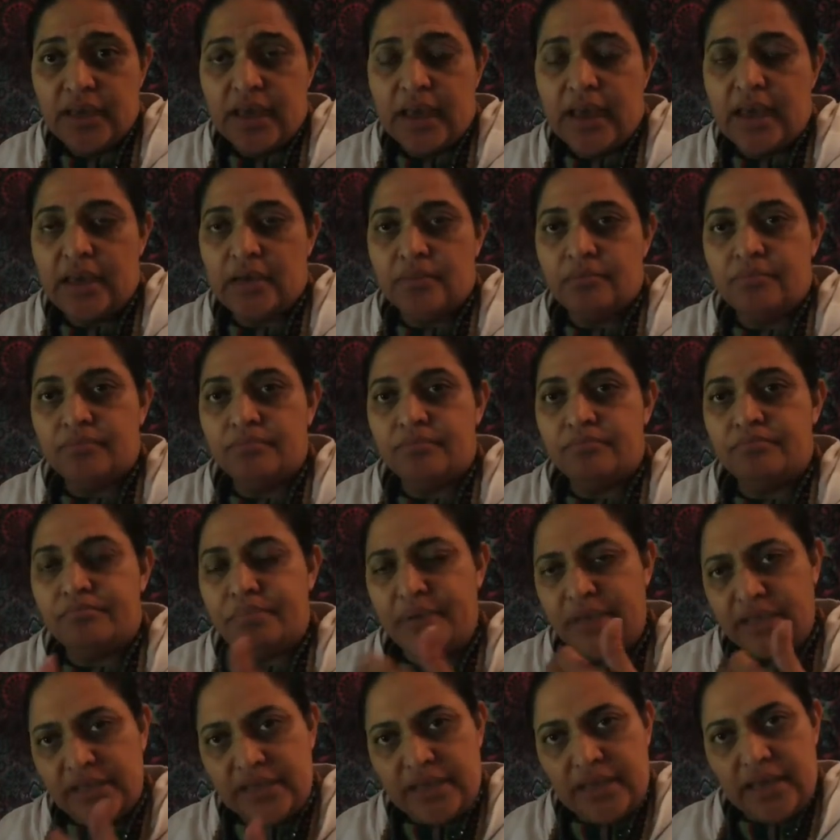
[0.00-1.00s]
Be
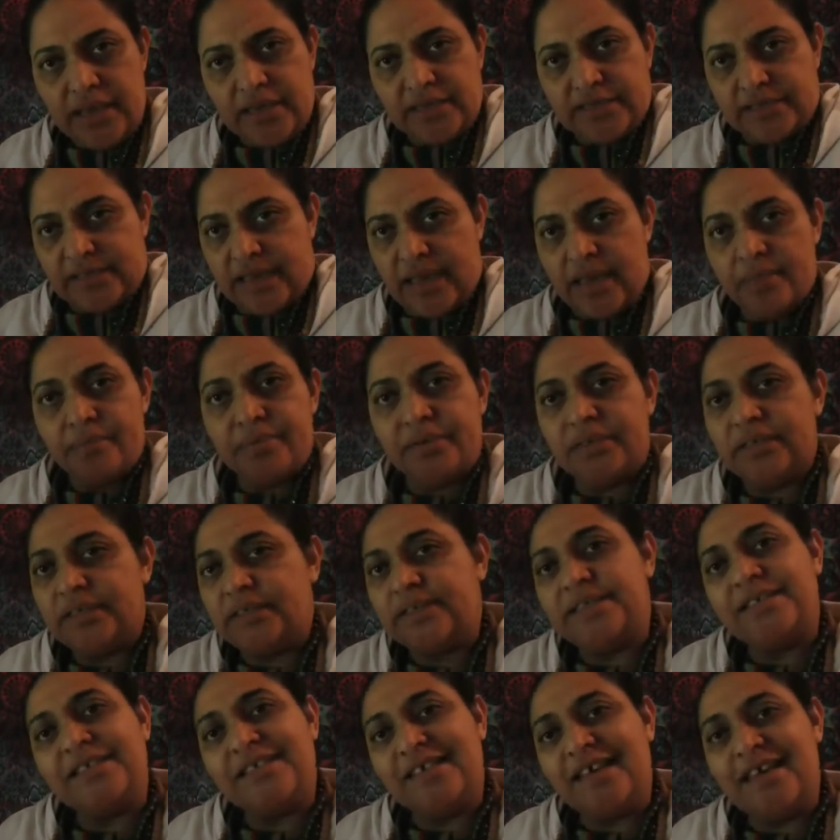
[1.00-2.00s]
the example
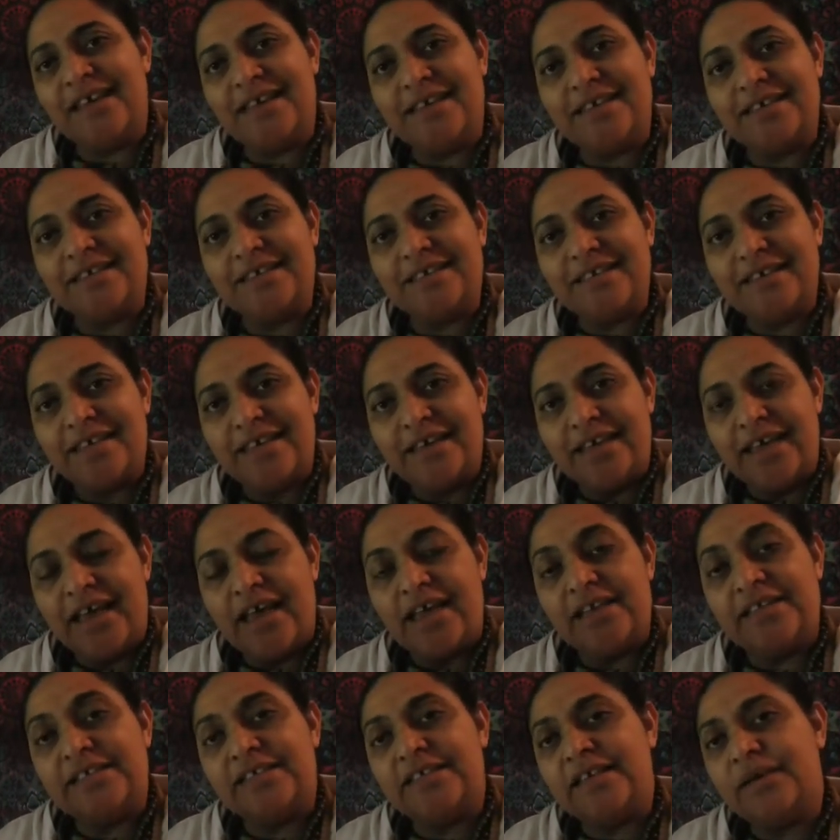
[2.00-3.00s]
instead
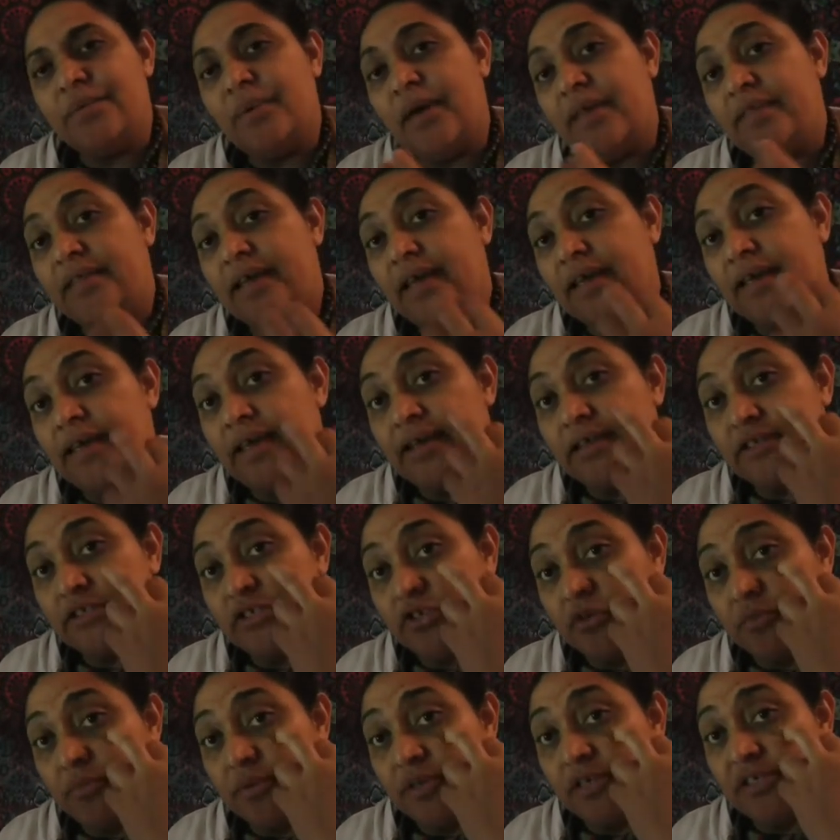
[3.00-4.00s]
and see where that gets
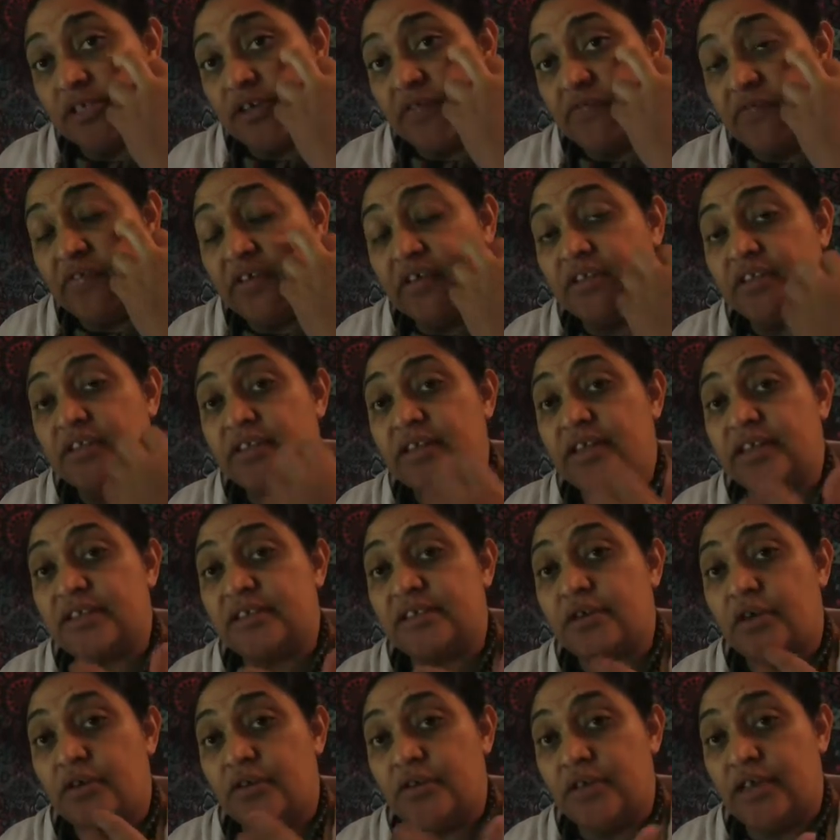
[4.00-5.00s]
you, because I feel that
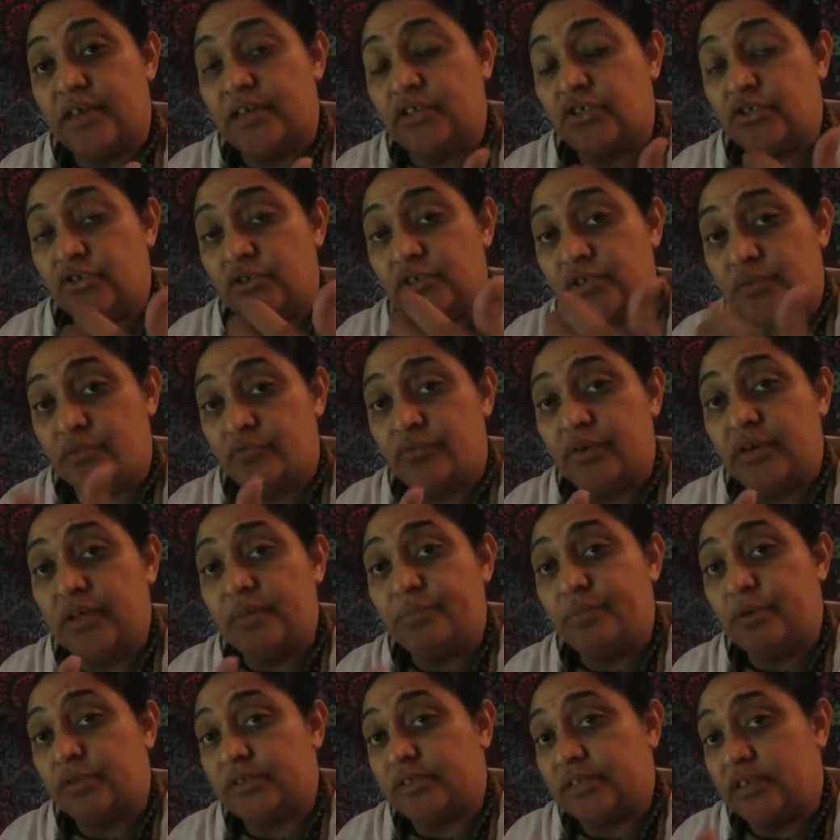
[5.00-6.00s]
that's going to get you some really
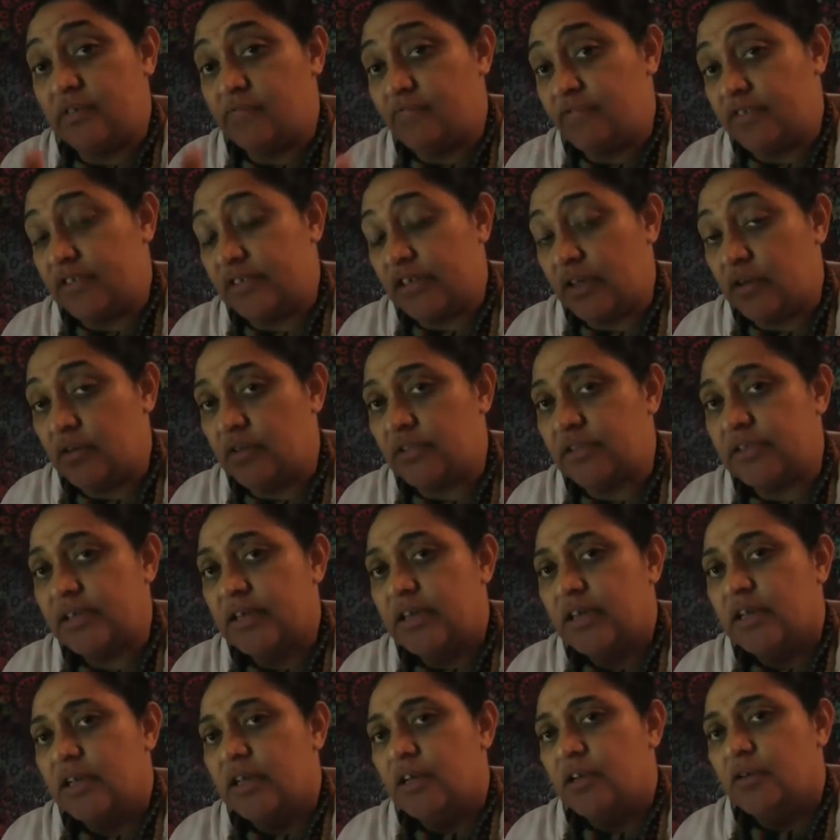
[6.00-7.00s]
positive results
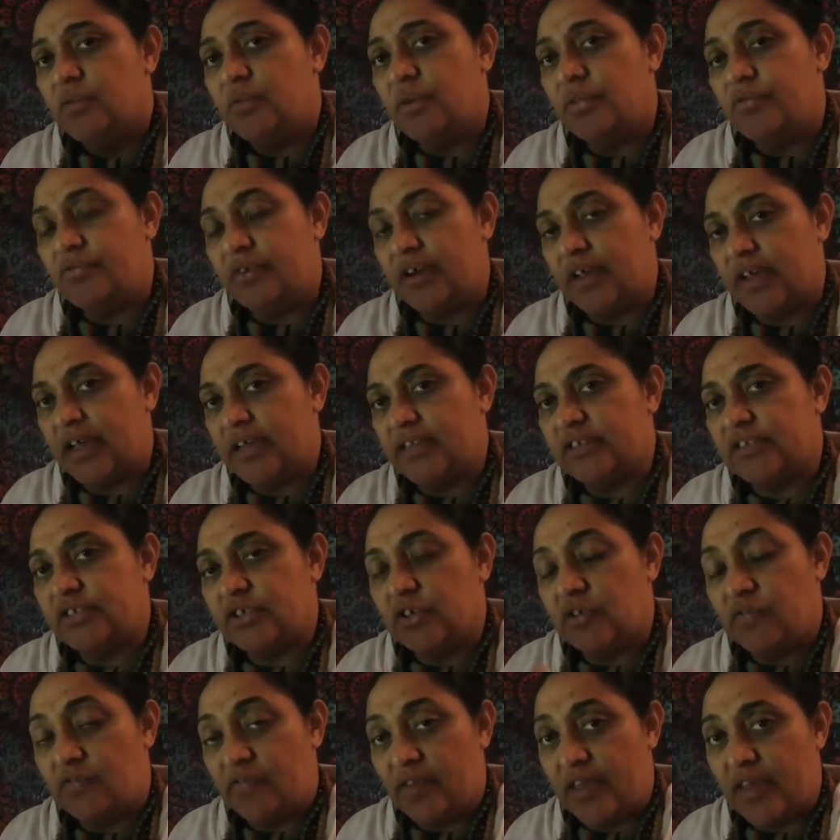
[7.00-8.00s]
with regards
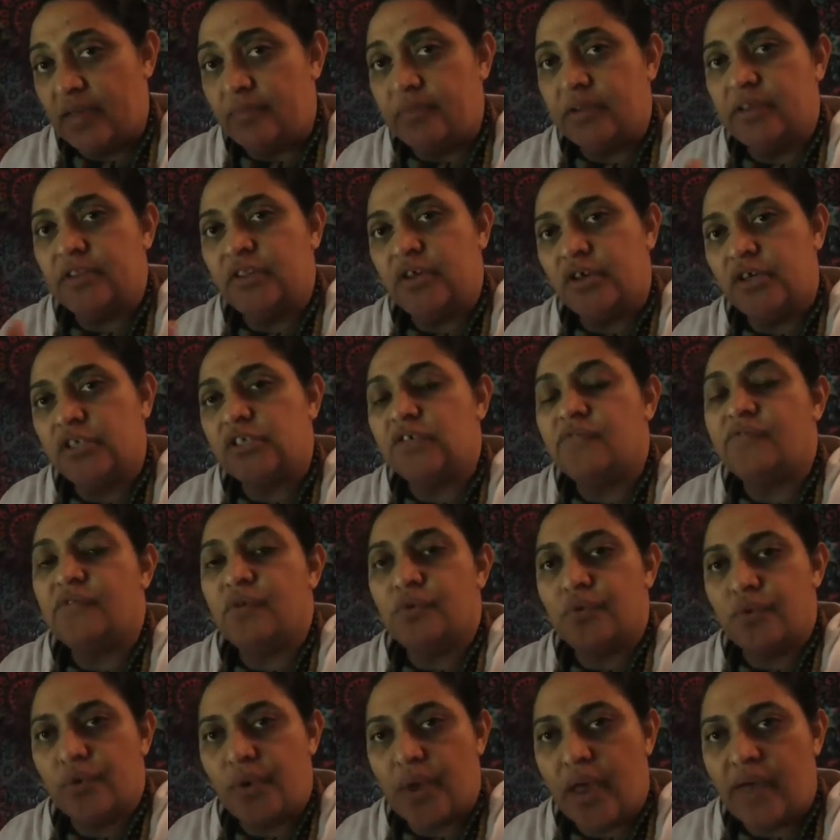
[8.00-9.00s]
to your family. Those of
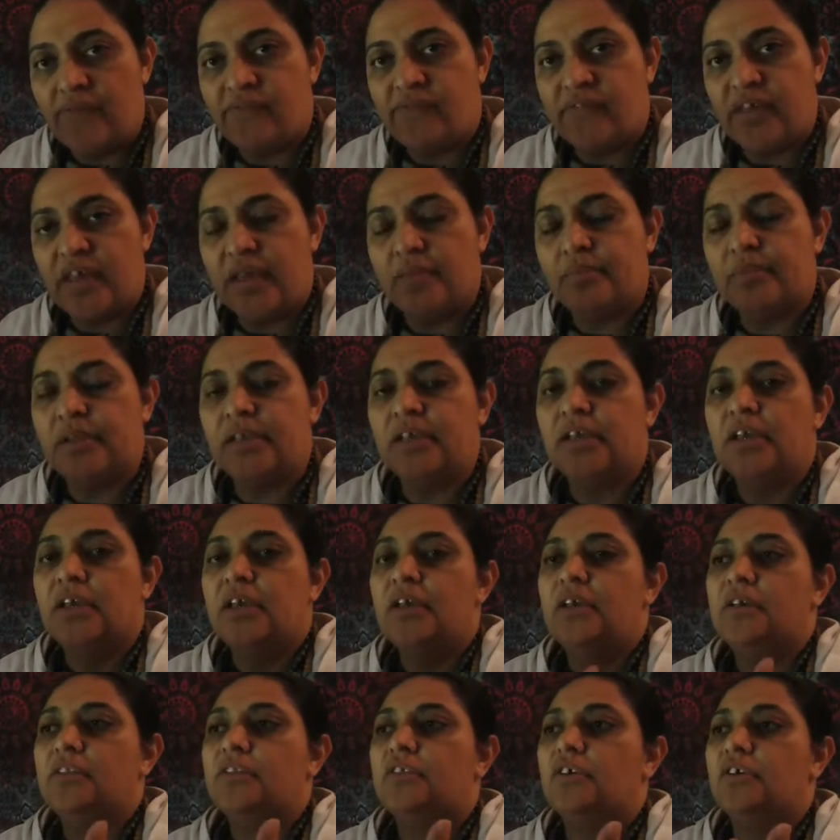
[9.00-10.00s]
you who have family,
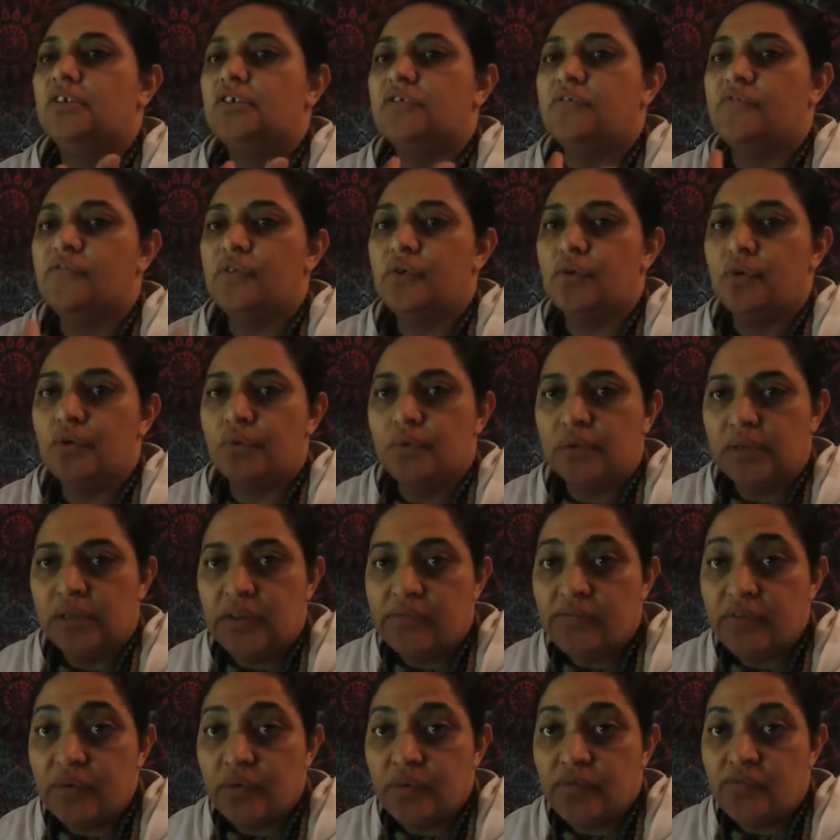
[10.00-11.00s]
those of you who are
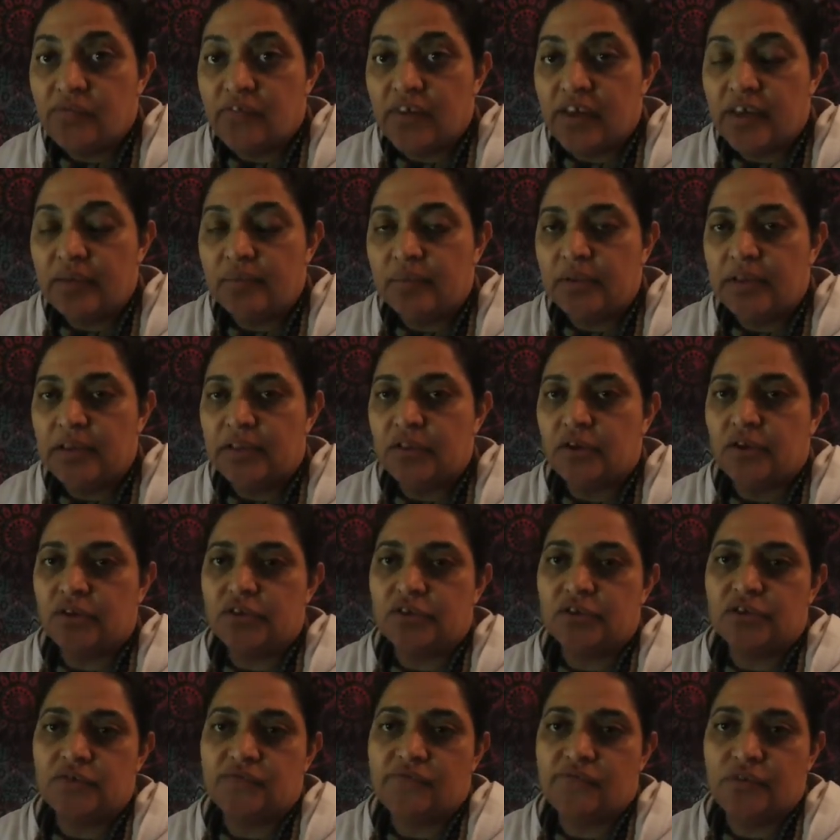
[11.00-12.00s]
living with family,
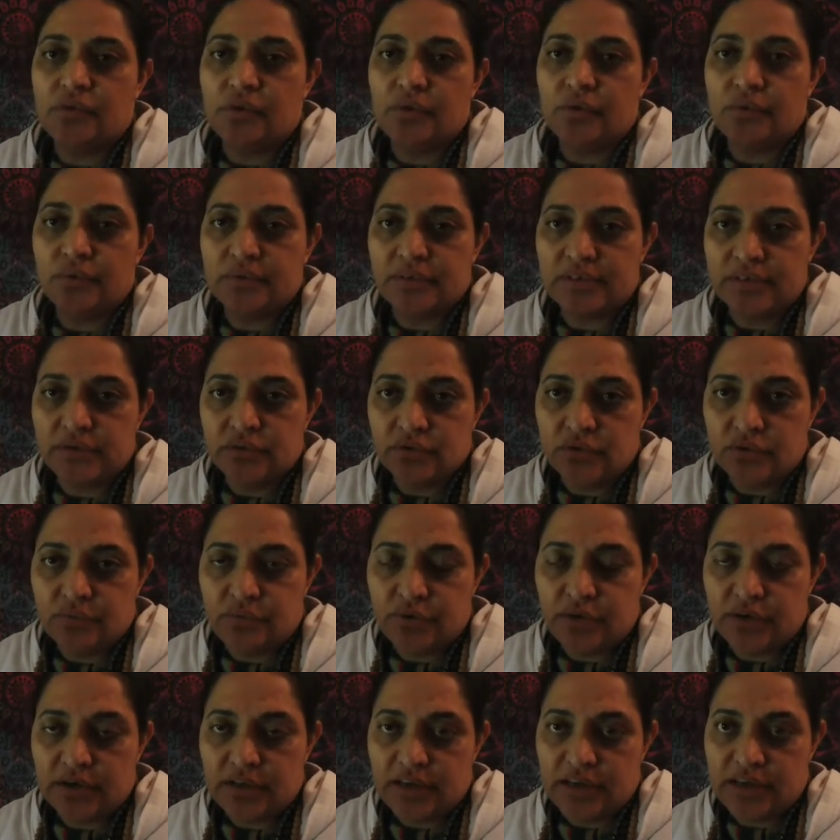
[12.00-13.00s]
those of you who are still
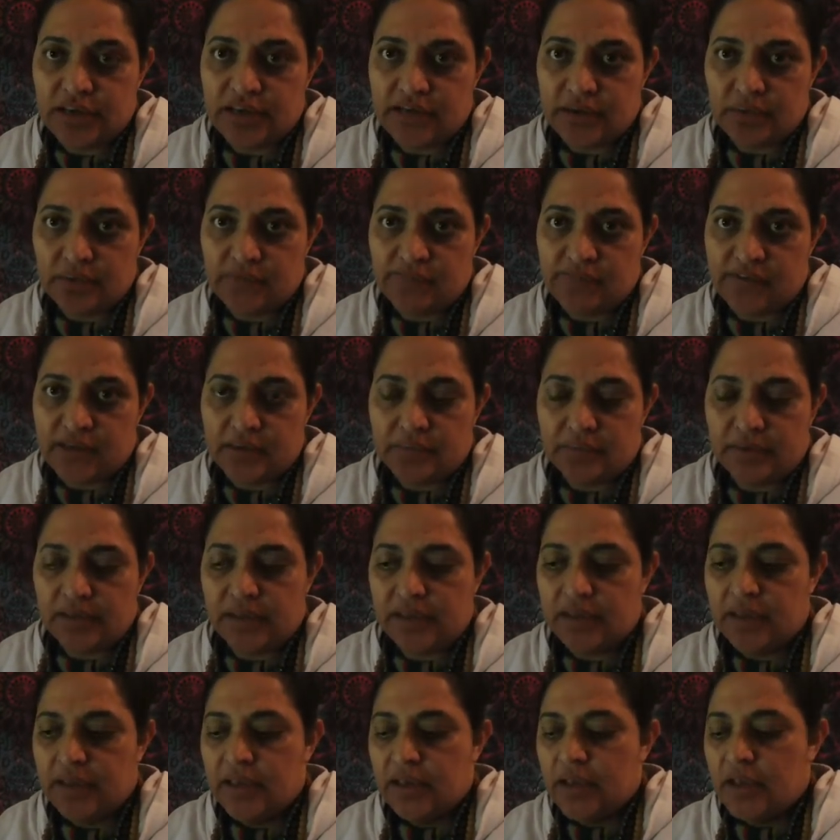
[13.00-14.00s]
communicating with
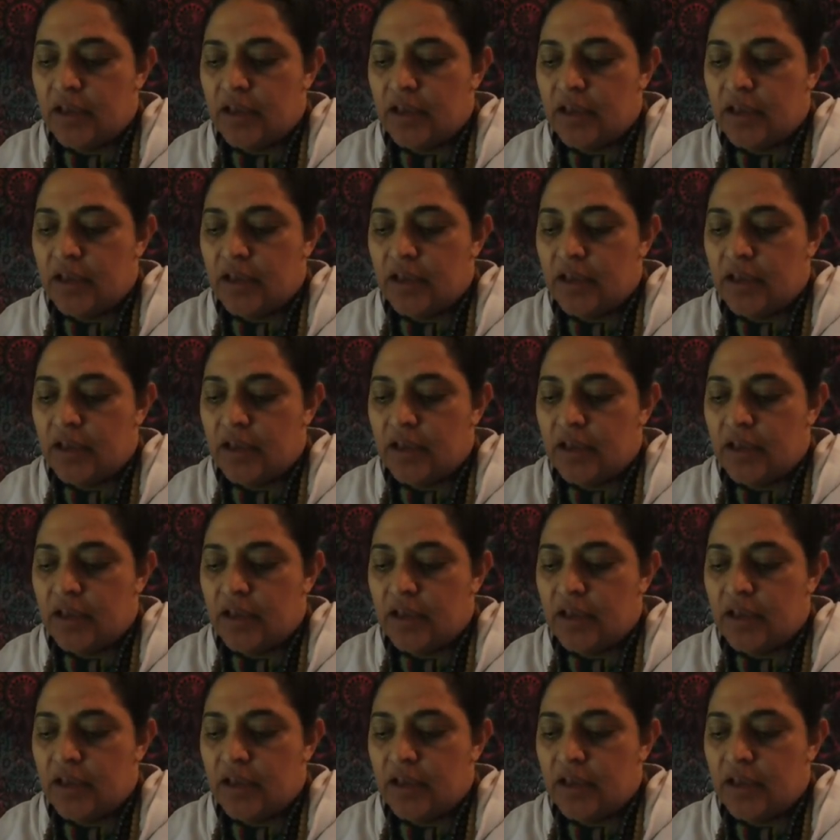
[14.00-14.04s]
family.